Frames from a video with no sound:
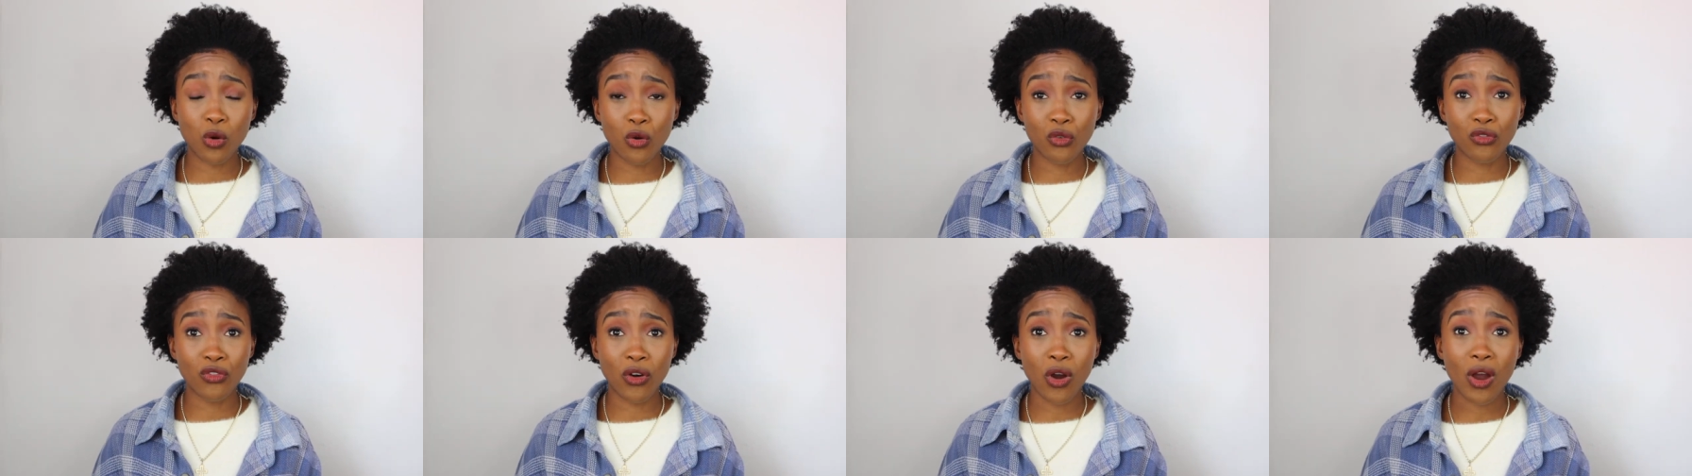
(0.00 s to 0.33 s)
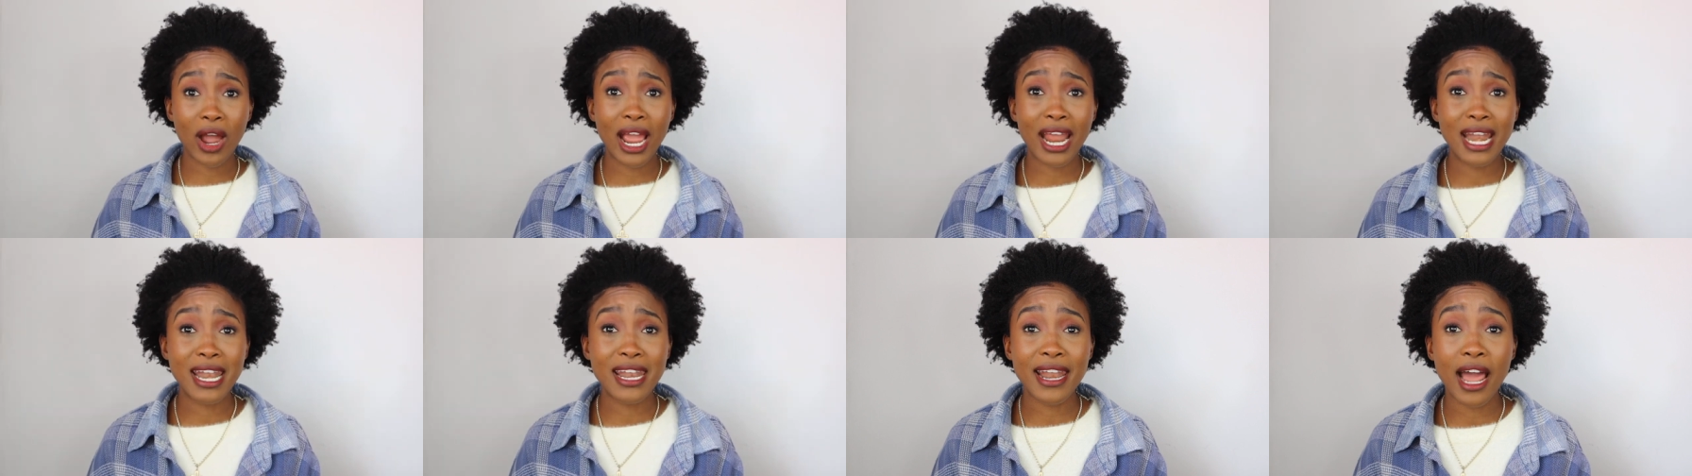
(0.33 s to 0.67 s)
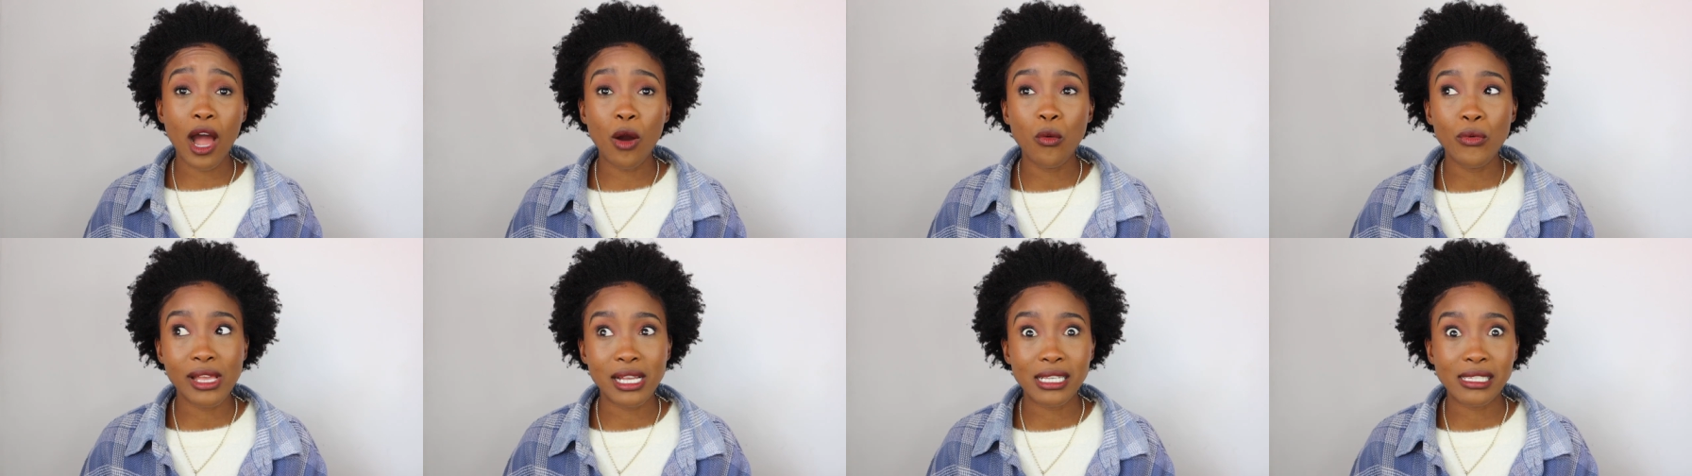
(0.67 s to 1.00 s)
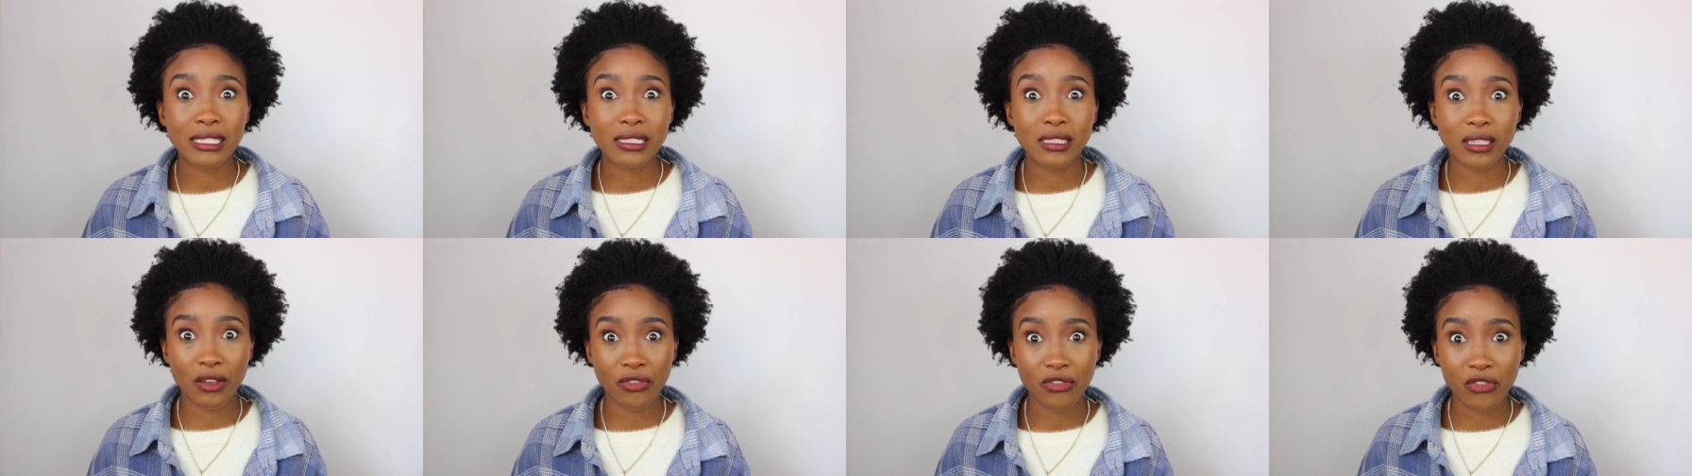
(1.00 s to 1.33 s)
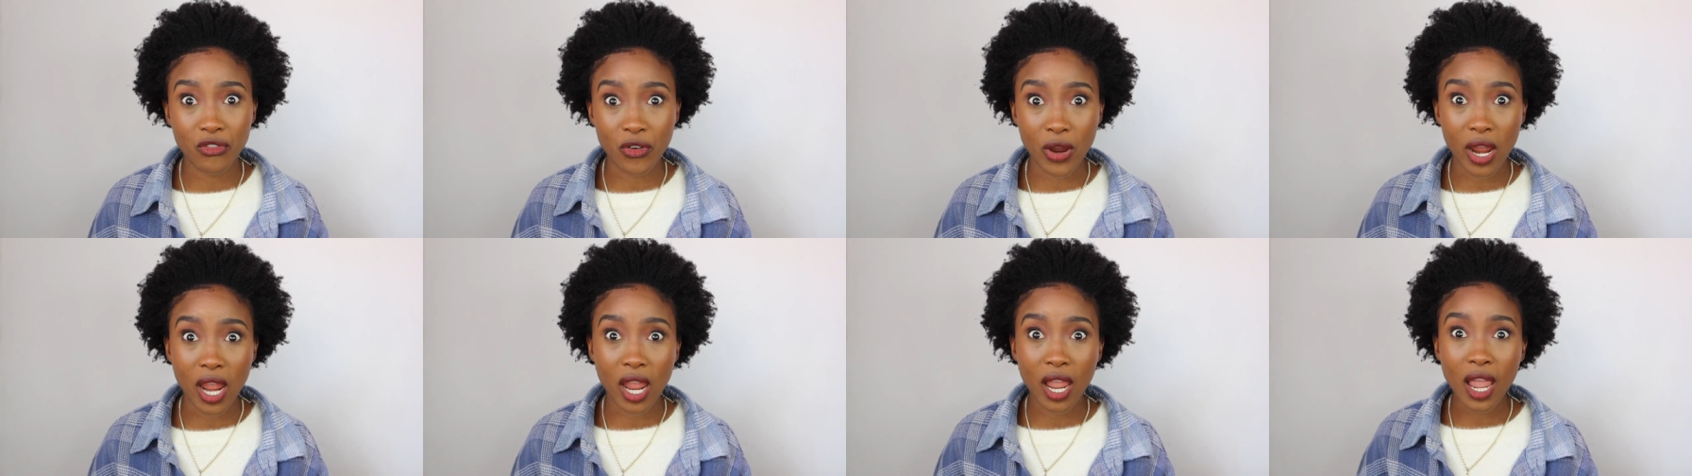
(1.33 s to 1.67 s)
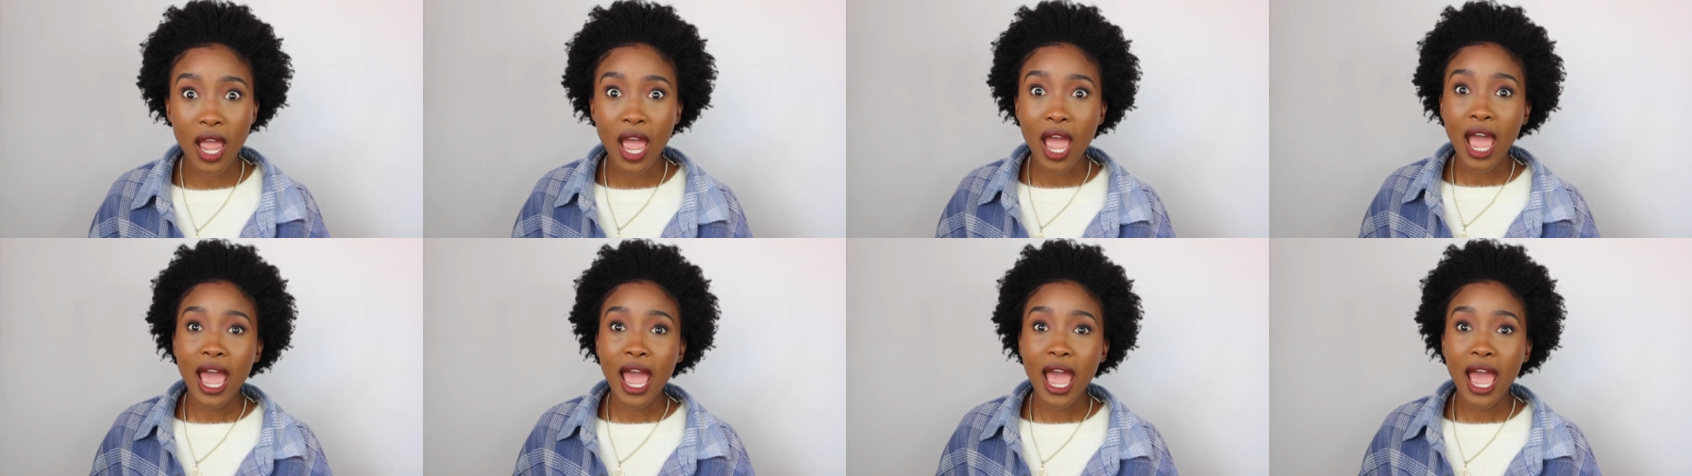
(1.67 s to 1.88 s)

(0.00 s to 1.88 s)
over, and now we are suffering,